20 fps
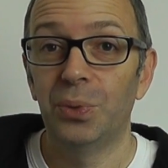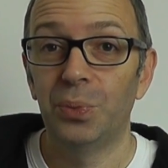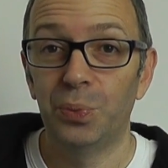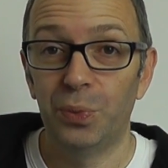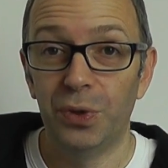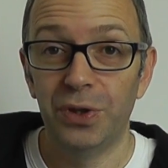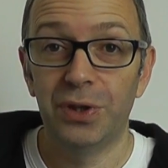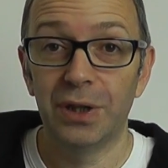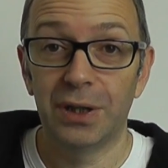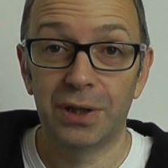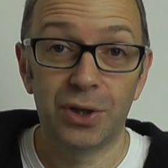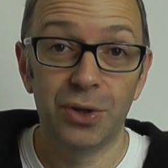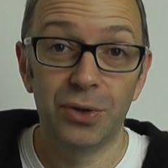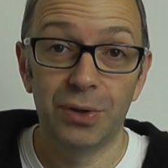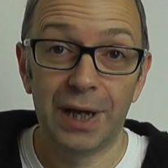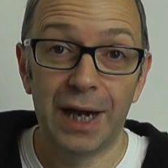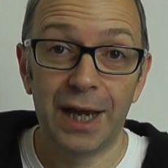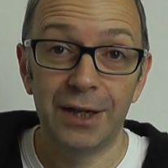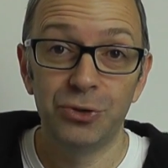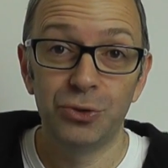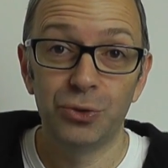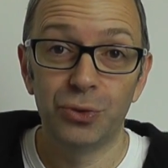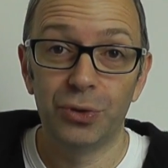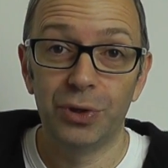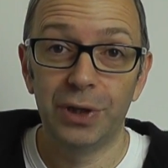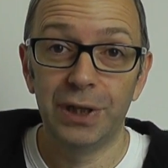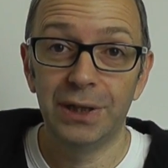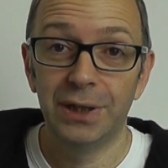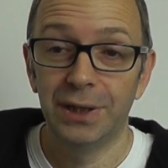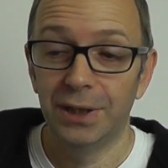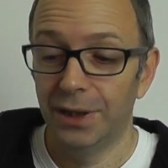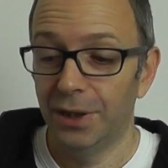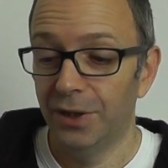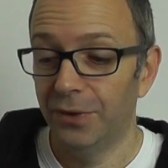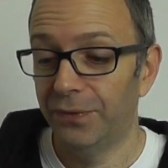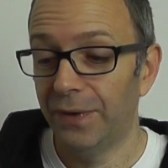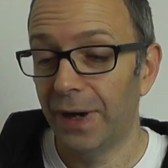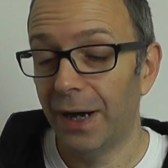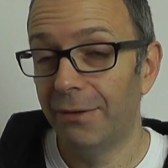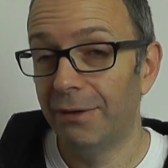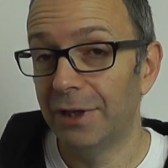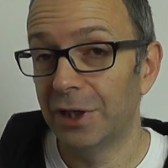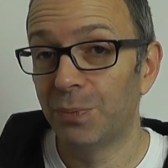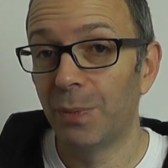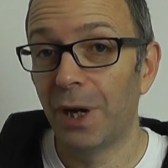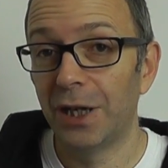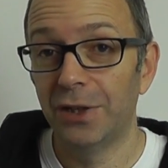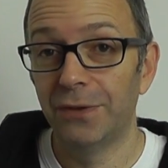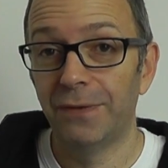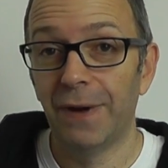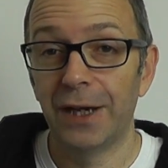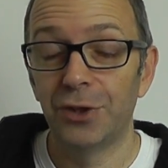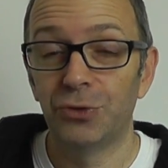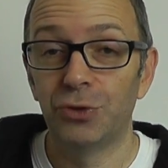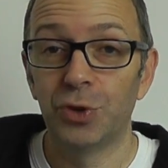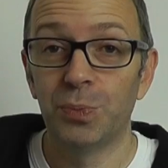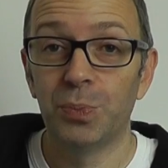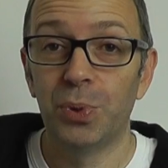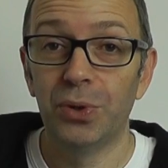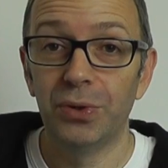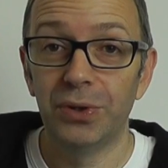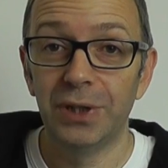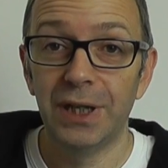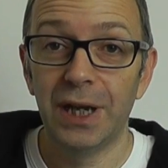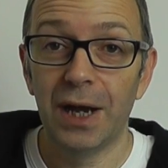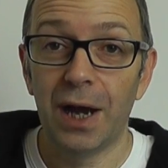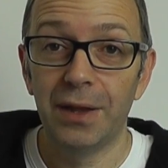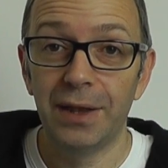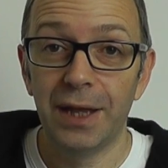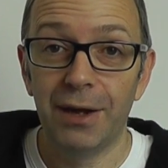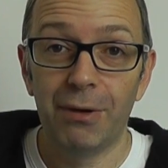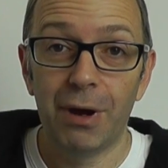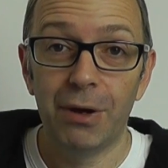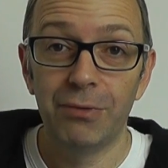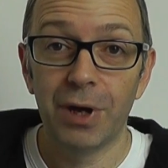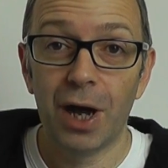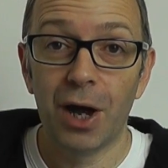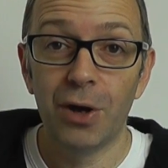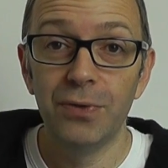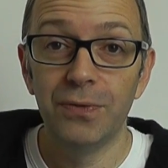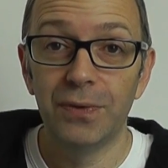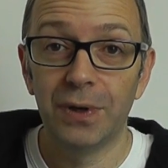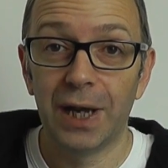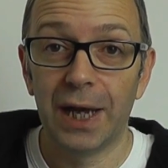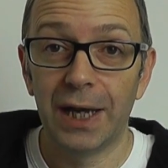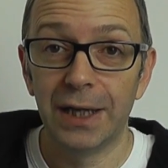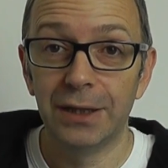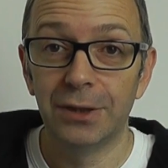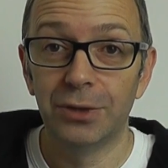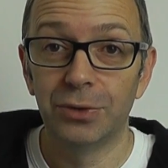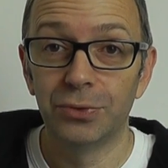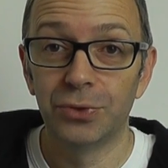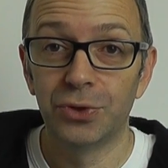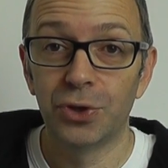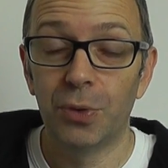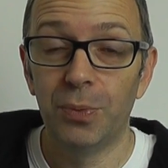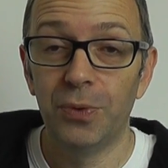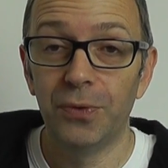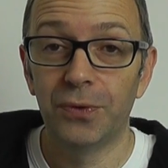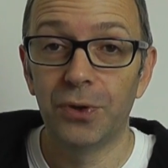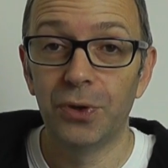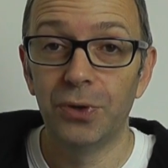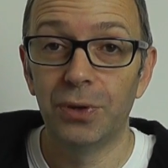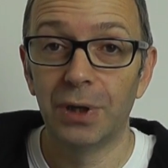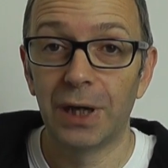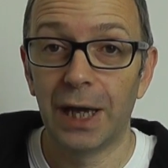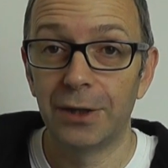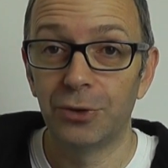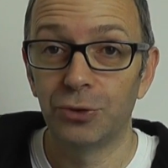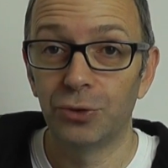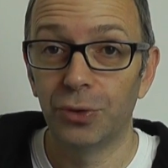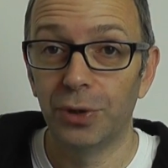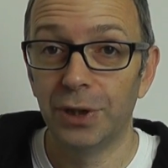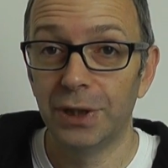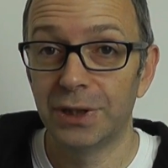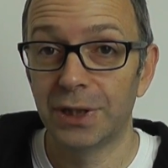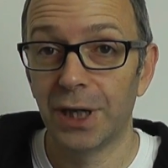with Google Android, various manufacturers put their own overlay on top of Google Android,